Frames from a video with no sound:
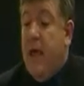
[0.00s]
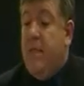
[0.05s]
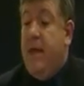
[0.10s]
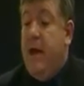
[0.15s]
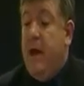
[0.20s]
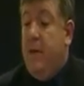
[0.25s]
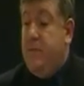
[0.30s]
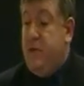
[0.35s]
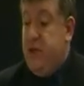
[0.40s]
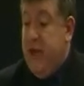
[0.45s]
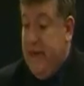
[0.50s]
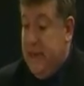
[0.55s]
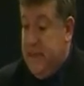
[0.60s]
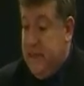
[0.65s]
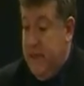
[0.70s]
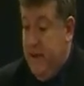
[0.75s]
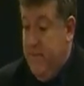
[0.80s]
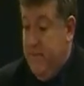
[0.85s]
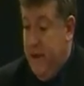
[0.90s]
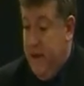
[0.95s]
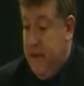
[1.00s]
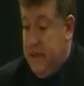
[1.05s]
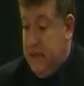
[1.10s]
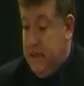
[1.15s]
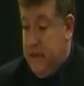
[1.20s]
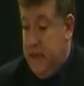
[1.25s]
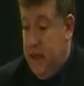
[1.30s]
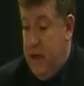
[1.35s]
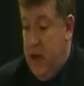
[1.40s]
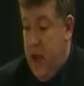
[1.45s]
The objective
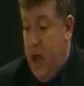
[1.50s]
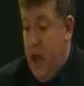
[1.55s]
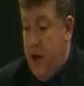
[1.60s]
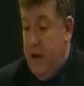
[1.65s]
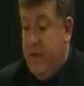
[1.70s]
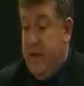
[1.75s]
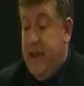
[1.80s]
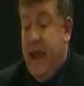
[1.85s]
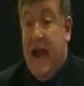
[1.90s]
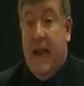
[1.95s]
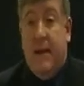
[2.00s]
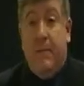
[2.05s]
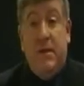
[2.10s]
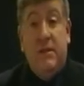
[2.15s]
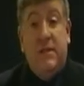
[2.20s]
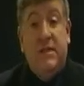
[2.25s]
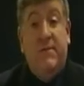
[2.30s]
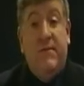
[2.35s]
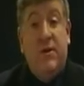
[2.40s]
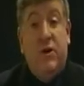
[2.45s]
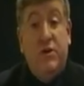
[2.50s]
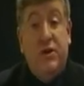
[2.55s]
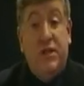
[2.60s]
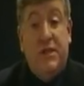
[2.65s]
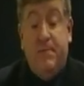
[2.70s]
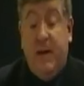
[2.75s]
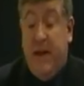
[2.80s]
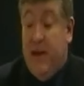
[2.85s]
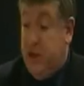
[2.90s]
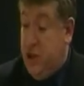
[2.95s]
is to learn the elements of a good
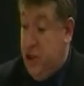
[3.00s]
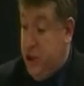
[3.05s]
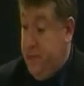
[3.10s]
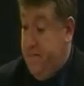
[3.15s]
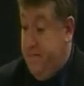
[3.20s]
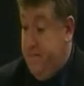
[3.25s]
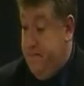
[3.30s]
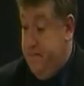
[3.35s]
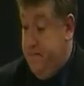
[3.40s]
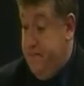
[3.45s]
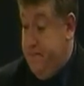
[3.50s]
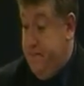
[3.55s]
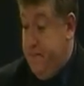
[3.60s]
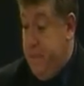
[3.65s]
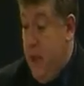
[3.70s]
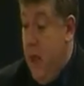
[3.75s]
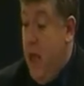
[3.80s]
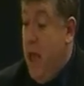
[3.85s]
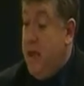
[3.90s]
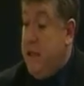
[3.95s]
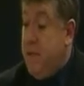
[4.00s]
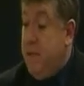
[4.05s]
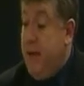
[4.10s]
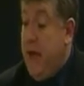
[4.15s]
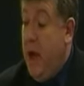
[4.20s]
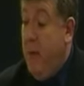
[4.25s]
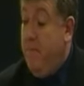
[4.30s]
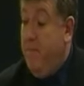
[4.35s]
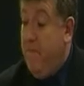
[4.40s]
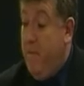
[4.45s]
speech, to
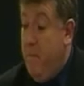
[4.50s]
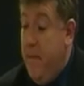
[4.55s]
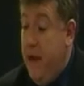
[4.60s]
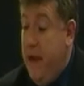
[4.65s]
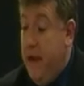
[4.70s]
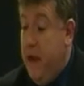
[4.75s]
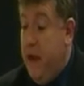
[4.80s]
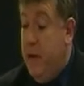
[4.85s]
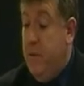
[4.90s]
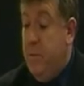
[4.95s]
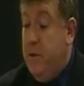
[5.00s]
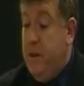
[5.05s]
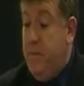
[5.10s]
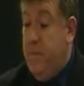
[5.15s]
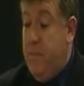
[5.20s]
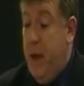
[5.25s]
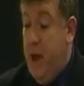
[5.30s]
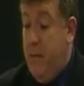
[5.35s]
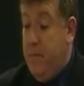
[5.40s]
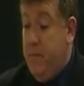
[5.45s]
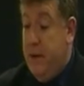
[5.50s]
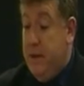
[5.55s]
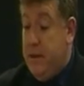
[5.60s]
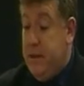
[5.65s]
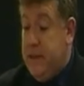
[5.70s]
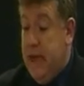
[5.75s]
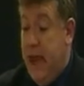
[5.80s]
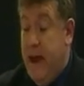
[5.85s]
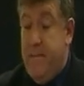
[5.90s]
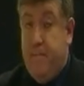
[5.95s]
become familiar with the
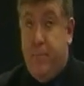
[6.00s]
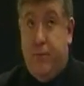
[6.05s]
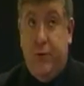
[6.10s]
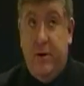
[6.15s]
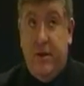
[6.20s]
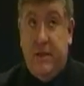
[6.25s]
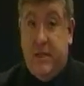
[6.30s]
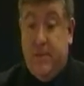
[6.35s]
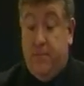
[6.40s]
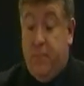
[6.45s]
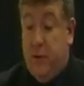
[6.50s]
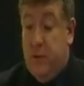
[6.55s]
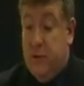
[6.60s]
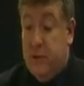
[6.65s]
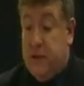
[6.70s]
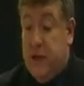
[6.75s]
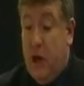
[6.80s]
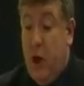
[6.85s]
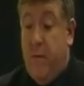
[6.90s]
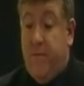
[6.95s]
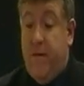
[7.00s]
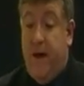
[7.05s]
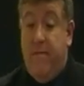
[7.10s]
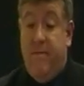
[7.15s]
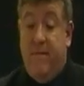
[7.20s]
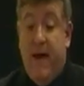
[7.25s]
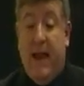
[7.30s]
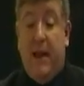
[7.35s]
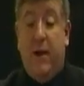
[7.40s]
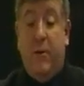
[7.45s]
purpose and principles of
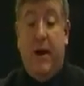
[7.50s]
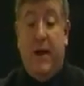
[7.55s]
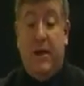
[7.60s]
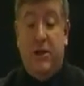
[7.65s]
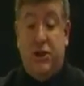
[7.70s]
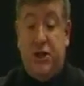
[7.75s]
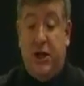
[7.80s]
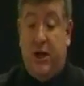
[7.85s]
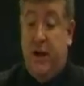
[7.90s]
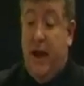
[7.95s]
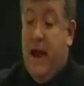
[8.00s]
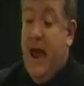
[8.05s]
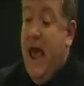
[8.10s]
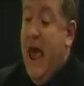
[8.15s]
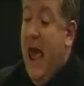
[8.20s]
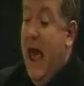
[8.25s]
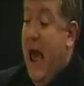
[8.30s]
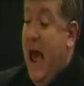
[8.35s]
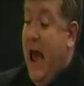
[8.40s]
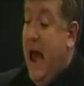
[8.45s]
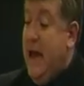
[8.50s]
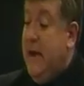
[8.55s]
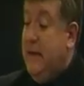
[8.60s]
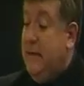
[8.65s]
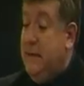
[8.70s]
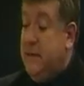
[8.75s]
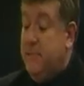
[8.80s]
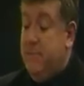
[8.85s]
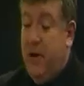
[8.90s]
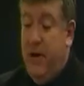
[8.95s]
evaluation.
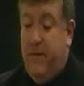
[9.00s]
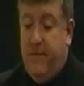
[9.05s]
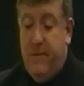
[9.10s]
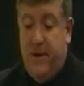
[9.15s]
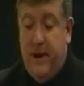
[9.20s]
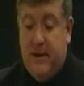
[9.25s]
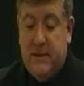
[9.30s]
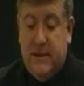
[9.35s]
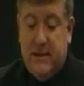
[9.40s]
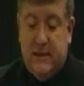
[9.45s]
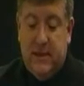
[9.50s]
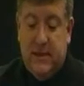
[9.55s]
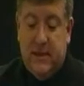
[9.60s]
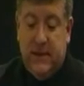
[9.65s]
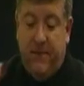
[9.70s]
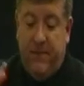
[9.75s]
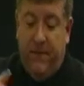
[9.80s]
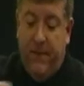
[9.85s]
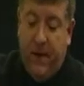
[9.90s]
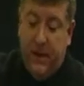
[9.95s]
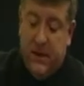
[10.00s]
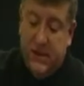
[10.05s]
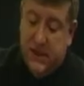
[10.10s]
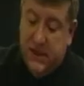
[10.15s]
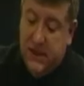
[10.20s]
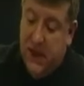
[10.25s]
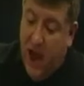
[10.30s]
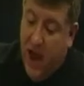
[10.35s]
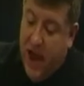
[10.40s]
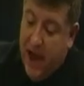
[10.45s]
And, my friends, it is the
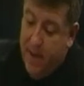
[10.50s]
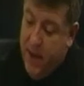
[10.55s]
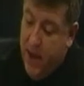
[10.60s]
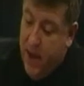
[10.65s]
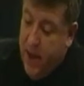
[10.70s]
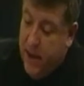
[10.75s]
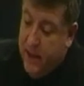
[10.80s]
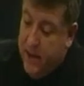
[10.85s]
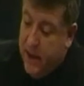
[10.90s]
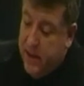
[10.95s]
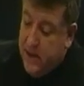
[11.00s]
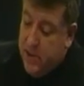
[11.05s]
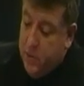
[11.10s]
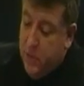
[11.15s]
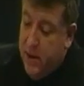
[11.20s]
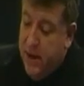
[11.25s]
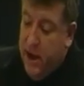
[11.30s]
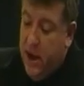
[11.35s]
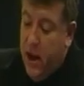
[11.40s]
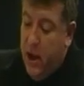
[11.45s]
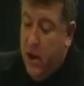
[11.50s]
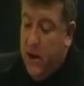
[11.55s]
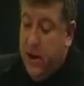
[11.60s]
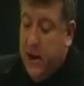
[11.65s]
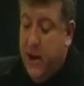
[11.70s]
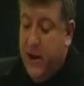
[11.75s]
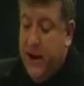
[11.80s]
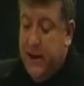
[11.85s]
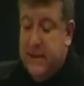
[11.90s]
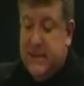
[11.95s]
first time that we are
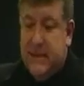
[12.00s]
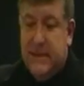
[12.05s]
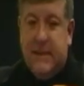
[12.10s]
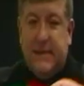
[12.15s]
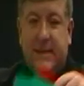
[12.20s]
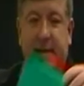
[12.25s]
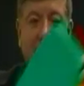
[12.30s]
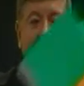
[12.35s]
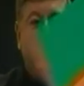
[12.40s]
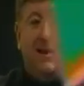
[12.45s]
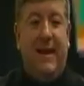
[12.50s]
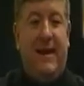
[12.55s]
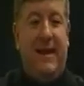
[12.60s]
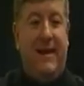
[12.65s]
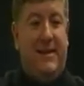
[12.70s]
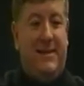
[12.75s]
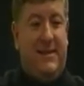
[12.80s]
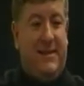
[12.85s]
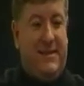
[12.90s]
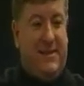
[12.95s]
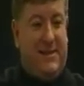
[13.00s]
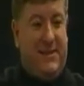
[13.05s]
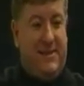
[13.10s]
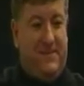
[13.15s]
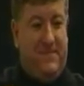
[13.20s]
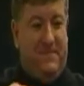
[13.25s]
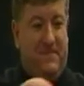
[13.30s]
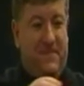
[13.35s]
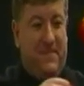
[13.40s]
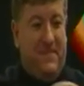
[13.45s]
going to see
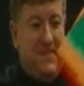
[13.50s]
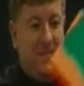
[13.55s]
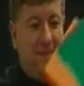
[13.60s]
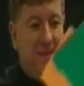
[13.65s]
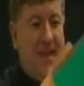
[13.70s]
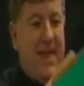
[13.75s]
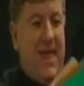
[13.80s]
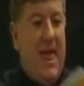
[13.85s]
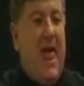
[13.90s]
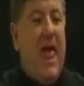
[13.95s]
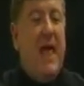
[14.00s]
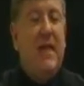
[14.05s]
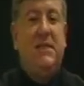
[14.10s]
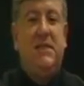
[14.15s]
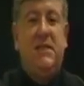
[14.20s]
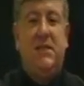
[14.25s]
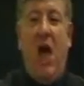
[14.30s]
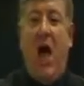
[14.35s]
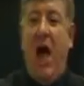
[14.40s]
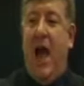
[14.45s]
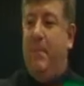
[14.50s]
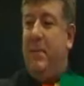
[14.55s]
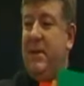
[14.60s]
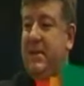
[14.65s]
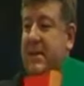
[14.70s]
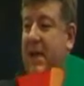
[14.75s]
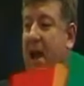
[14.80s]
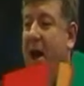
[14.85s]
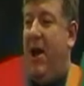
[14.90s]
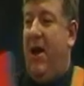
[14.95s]
these
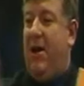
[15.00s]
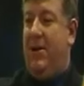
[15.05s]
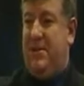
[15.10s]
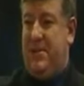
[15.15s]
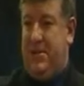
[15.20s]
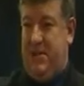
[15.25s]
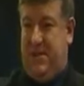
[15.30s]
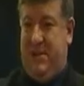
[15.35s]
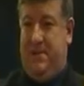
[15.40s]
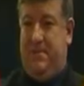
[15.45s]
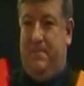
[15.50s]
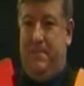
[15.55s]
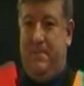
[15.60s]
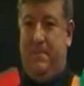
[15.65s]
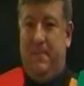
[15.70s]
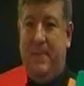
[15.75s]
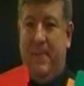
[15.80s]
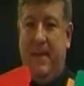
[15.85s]
timers cards.